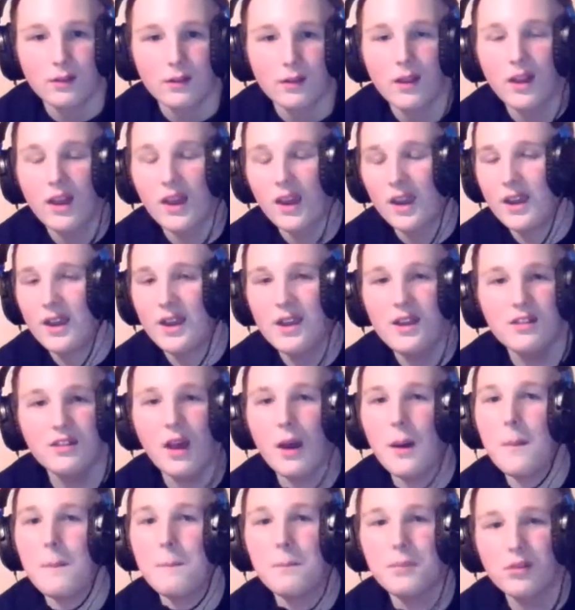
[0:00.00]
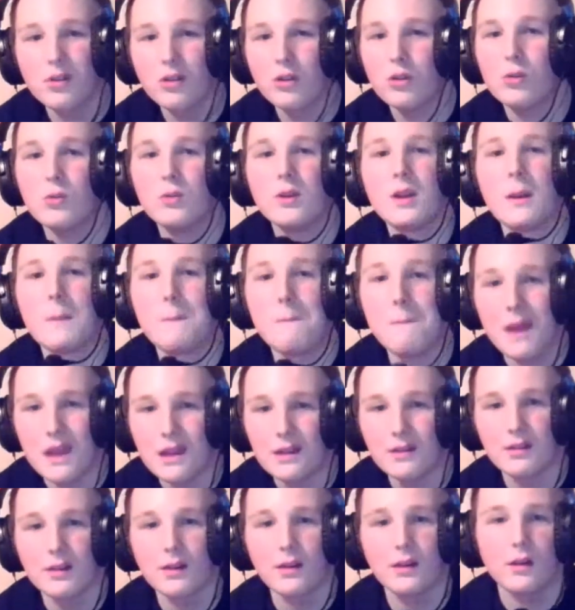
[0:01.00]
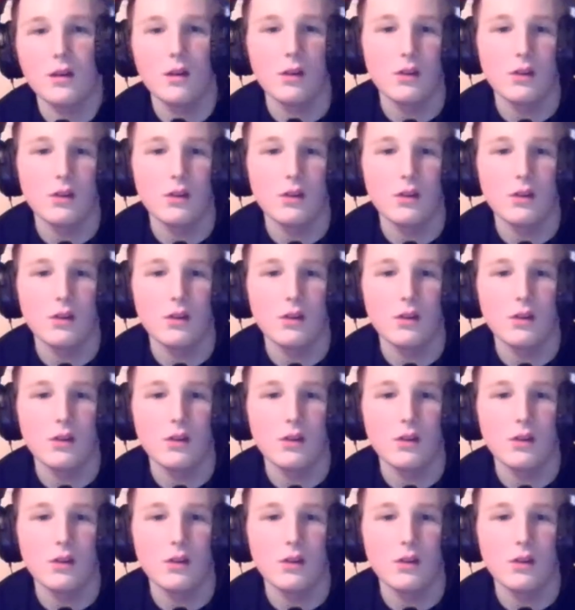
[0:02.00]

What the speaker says: Like, he's absolutely amazing.